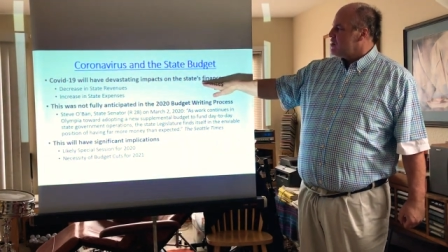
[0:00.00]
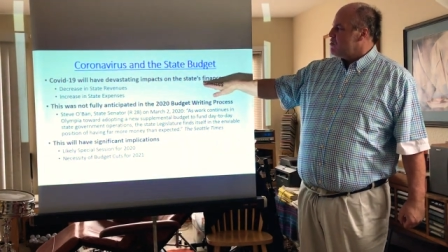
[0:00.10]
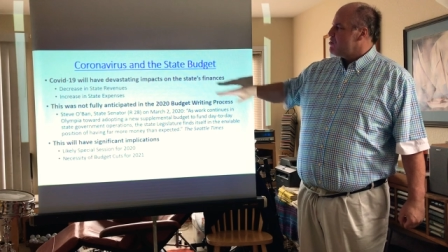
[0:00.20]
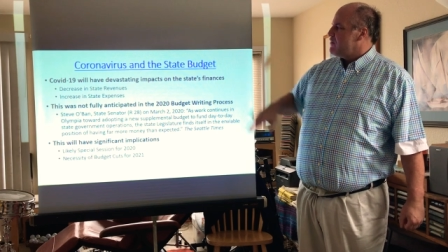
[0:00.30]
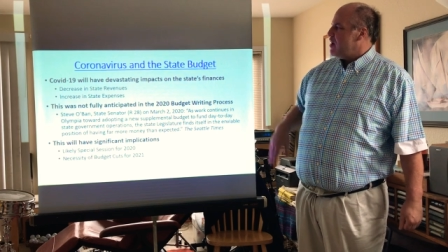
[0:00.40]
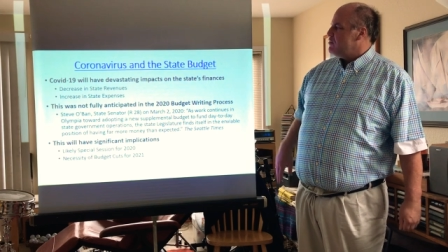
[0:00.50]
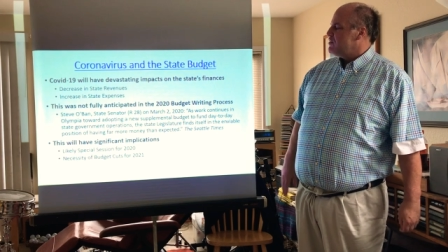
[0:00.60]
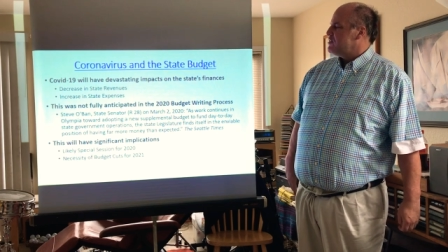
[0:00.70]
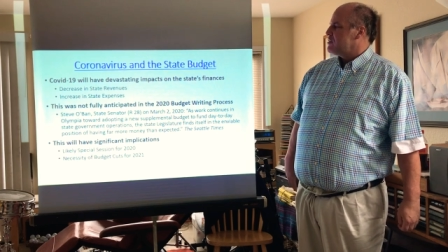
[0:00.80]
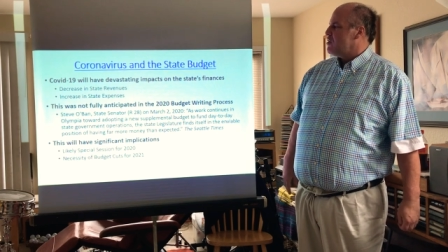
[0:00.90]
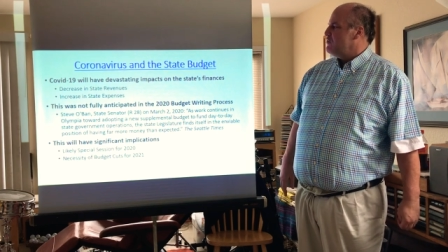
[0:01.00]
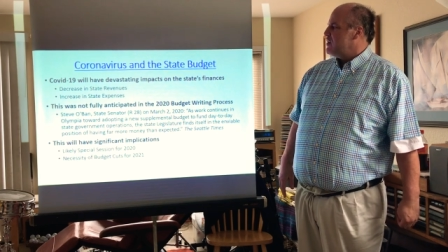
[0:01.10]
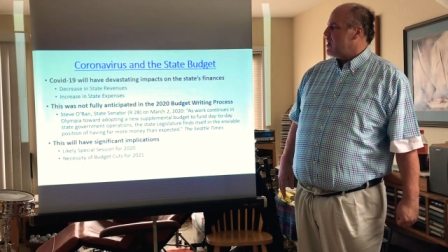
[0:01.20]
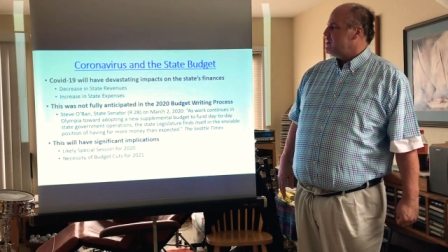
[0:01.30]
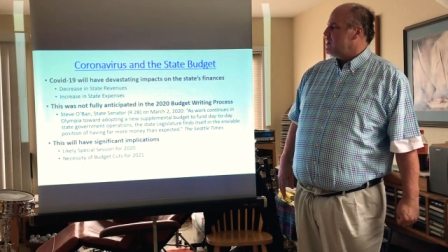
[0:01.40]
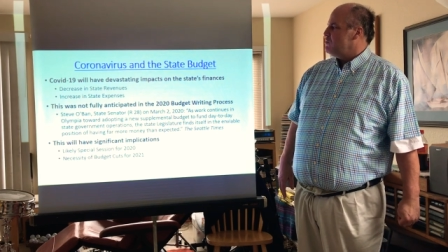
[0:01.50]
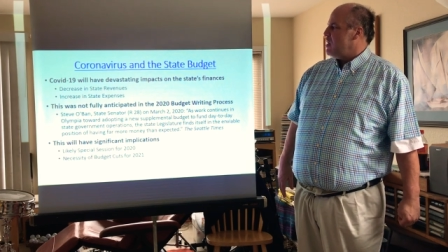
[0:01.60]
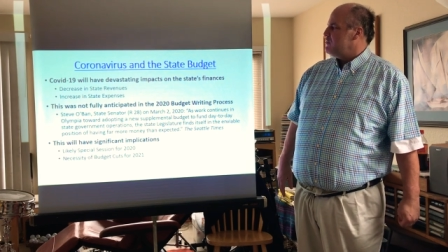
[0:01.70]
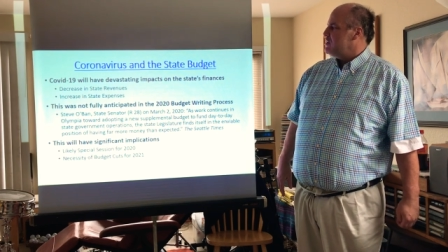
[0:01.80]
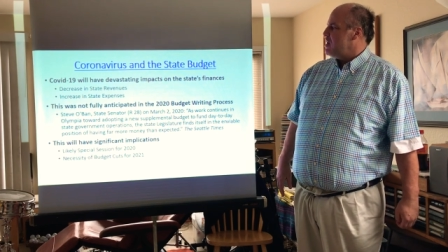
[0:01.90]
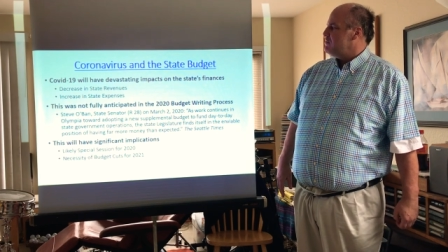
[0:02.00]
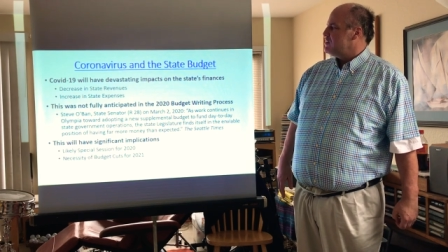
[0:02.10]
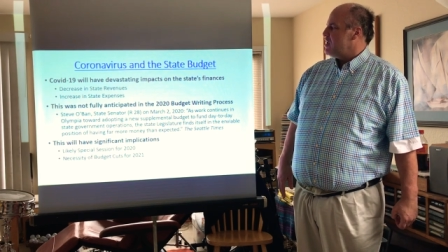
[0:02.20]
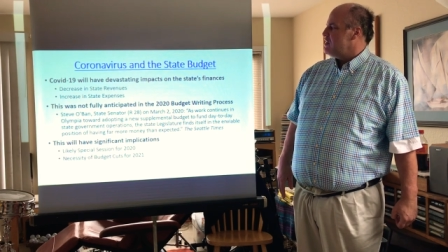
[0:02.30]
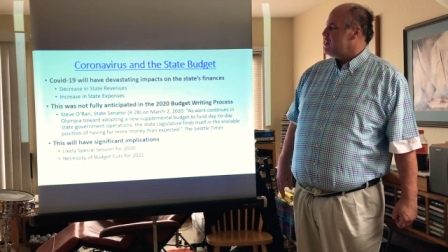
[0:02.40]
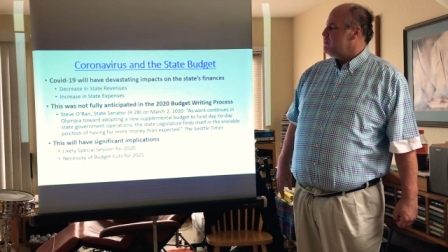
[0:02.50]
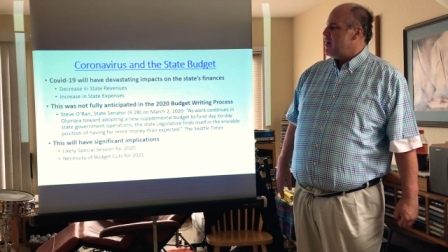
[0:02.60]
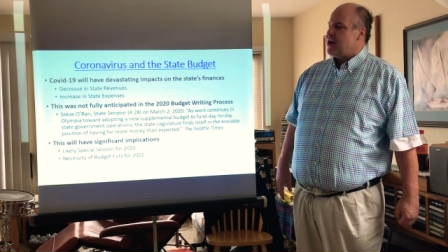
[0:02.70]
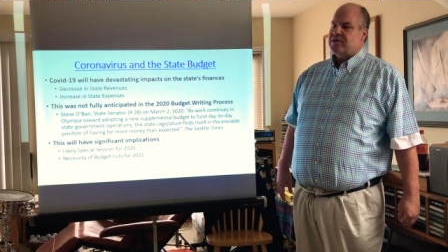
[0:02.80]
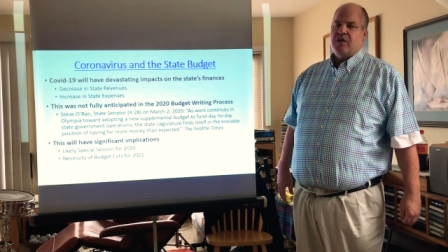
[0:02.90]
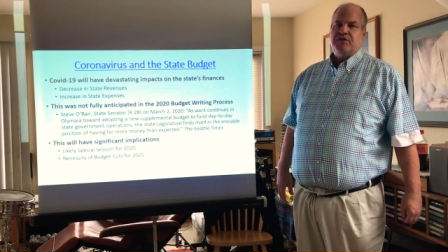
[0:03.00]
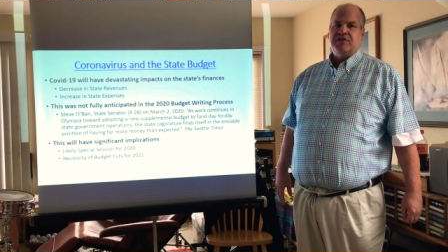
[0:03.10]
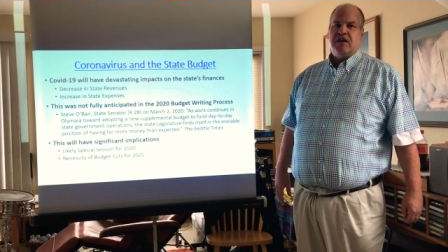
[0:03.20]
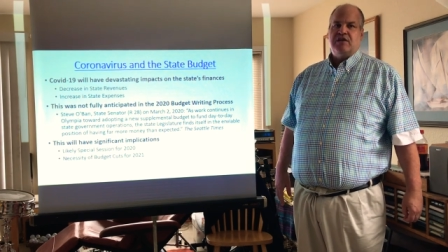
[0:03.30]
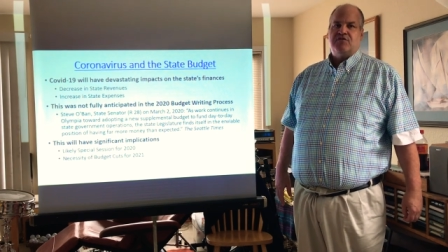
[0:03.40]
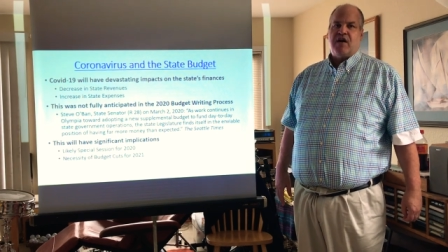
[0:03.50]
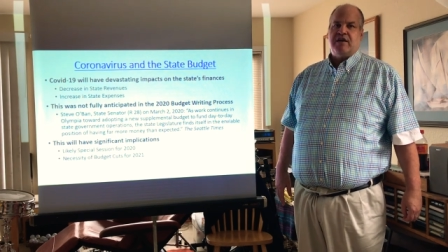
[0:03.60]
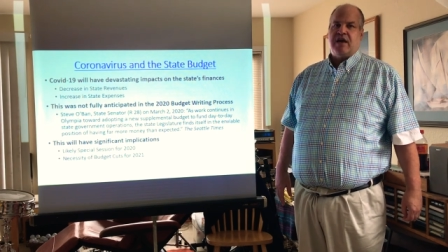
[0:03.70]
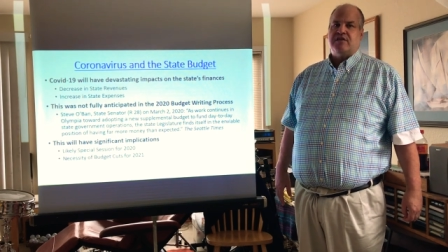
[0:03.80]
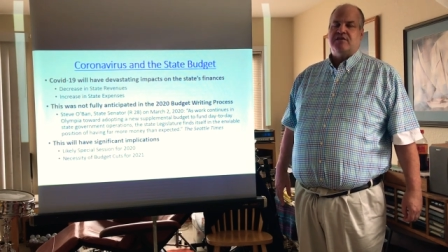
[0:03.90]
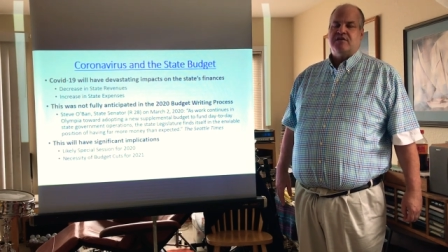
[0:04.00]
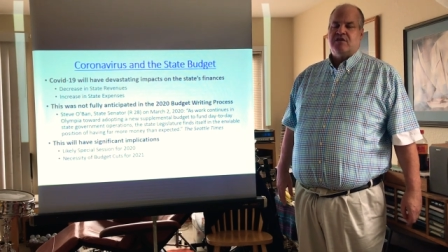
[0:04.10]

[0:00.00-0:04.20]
coronavirus, COVID-19, will have a devastating impact on the state's finances.